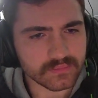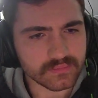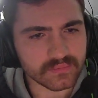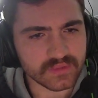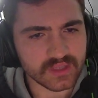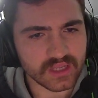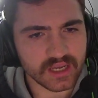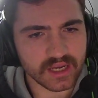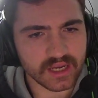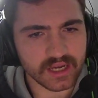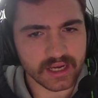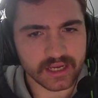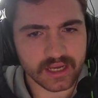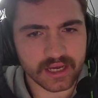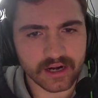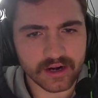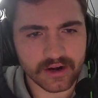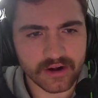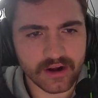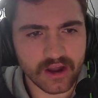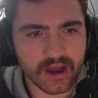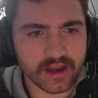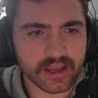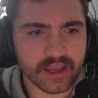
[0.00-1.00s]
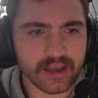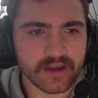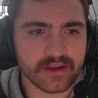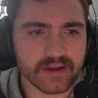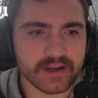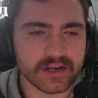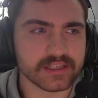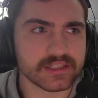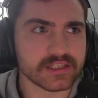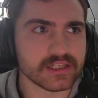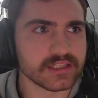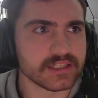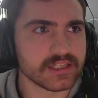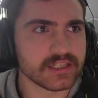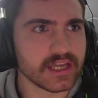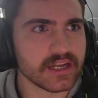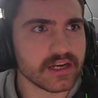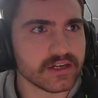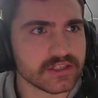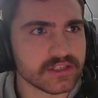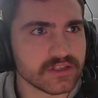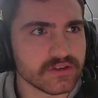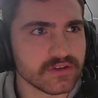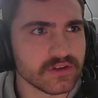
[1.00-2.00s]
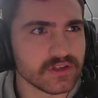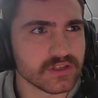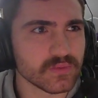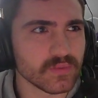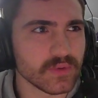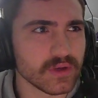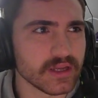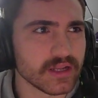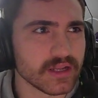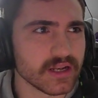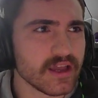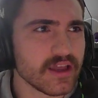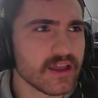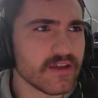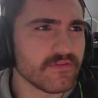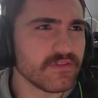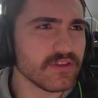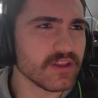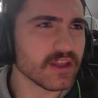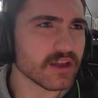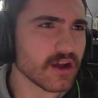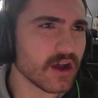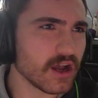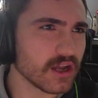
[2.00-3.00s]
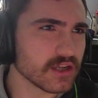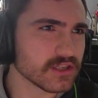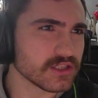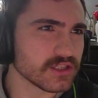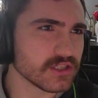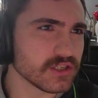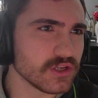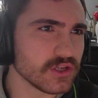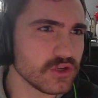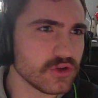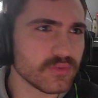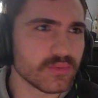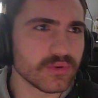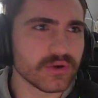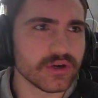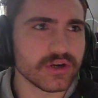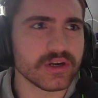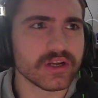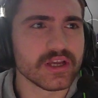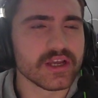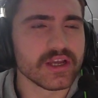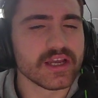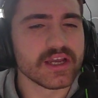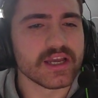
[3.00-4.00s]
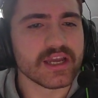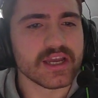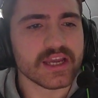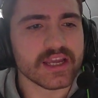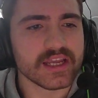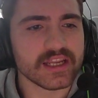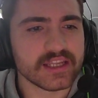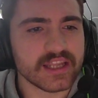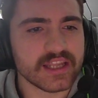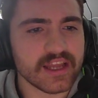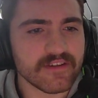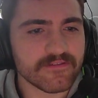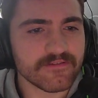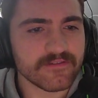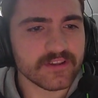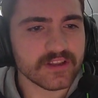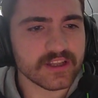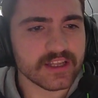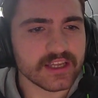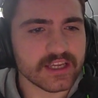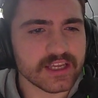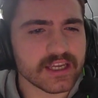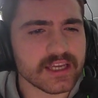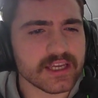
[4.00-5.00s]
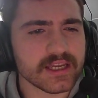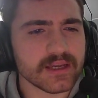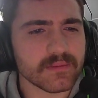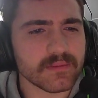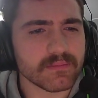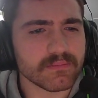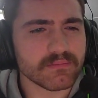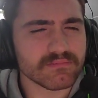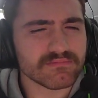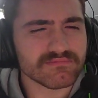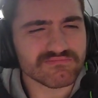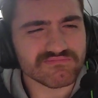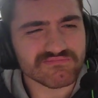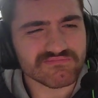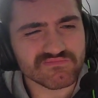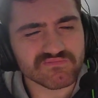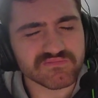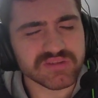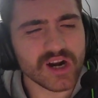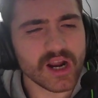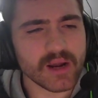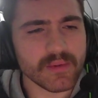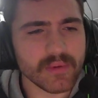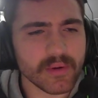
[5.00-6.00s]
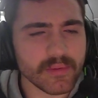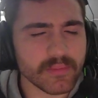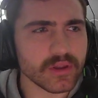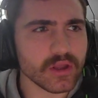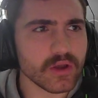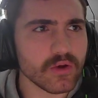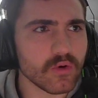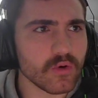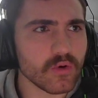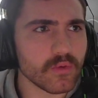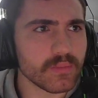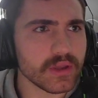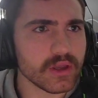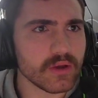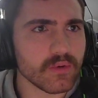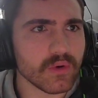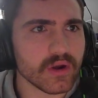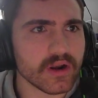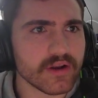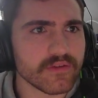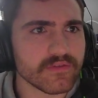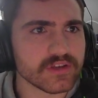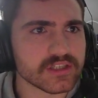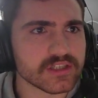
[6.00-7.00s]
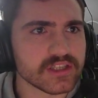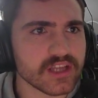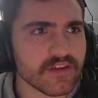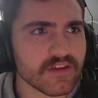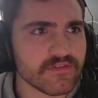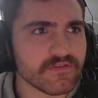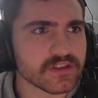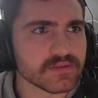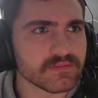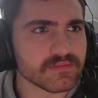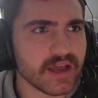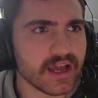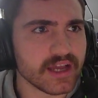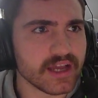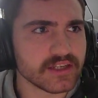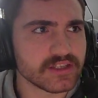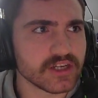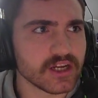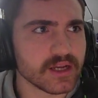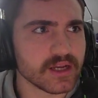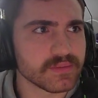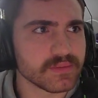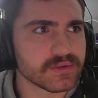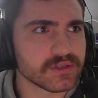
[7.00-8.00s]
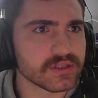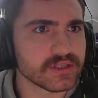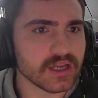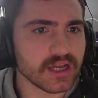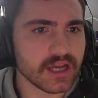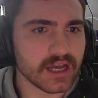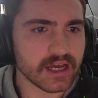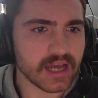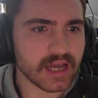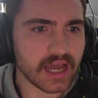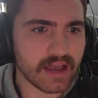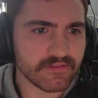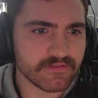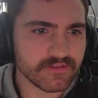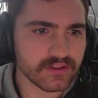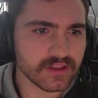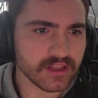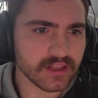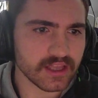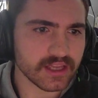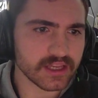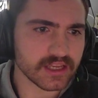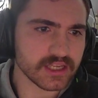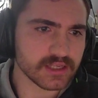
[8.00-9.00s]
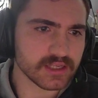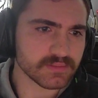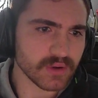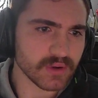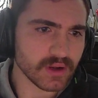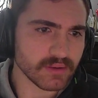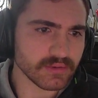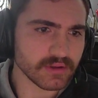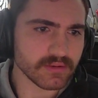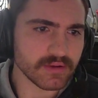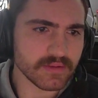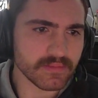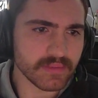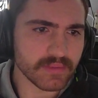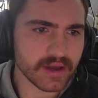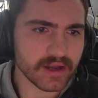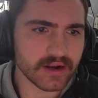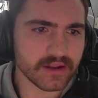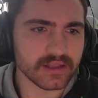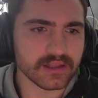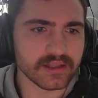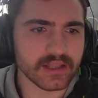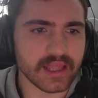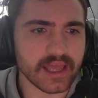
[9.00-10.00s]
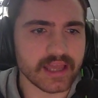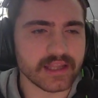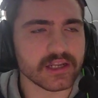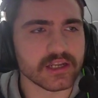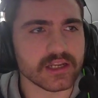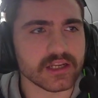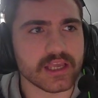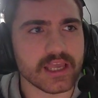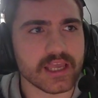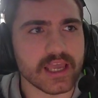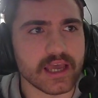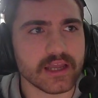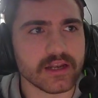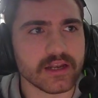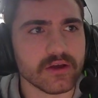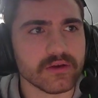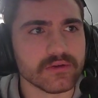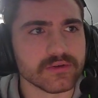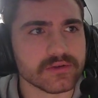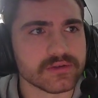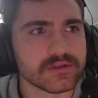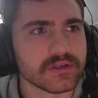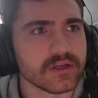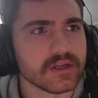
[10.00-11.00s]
Got a knockout in his Contender Series win. I feel like Austin Hubbard, he definitely probably will be one of his toughest matchups. I feel like he's probably better than Landon Quianos.